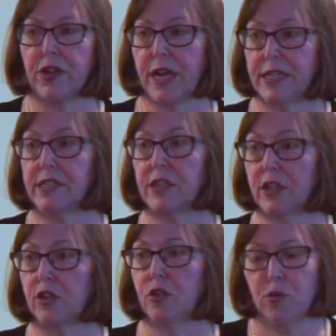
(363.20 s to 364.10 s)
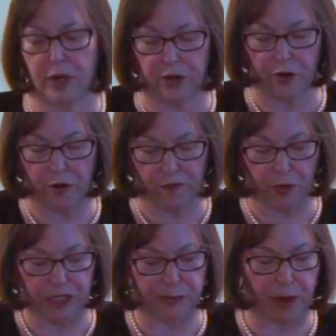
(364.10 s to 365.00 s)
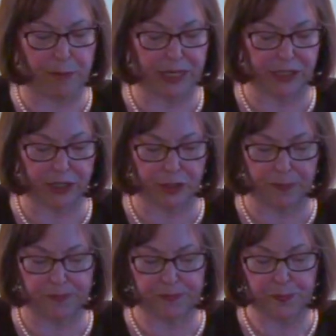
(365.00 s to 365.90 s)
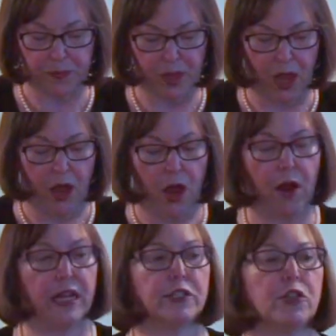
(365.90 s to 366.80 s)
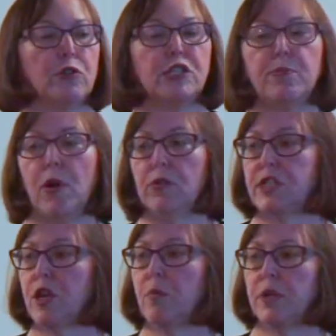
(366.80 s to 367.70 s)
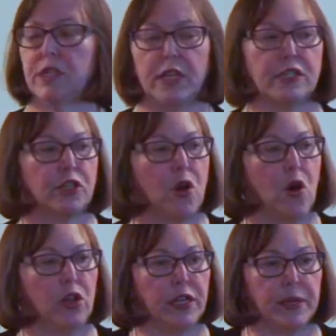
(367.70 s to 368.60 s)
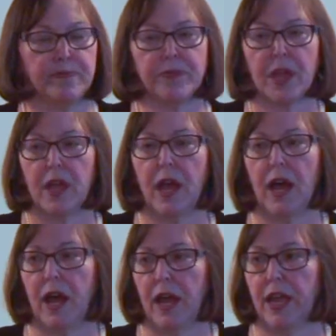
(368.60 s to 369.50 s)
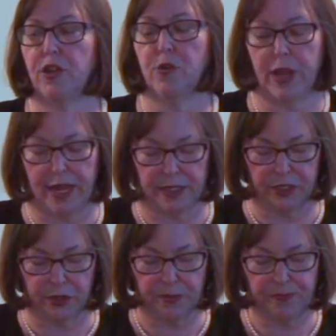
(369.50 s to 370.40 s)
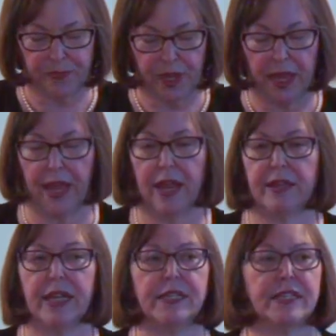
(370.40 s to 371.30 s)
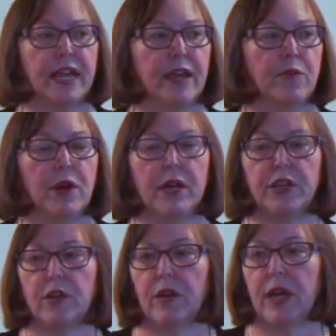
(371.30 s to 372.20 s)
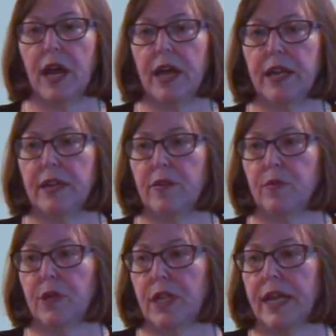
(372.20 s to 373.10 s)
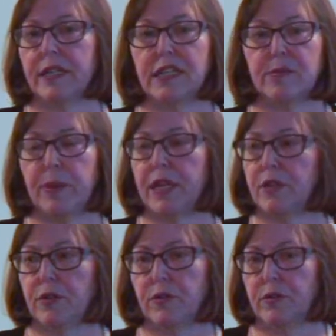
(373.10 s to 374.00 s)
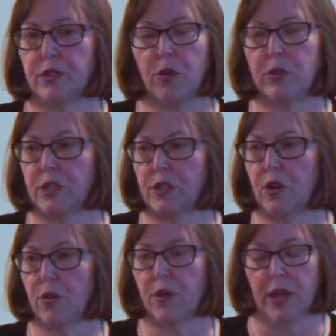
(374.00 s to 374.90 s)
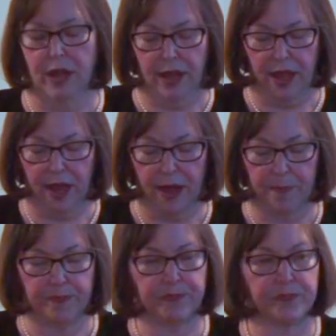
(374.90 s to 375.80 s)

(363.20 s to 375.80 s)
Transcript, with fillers: nice to include in your voicemail message. All right, so suppose someone is calling uh, and you answer, and they say, well, you know, I, I would like to speak to so-and-so. Um,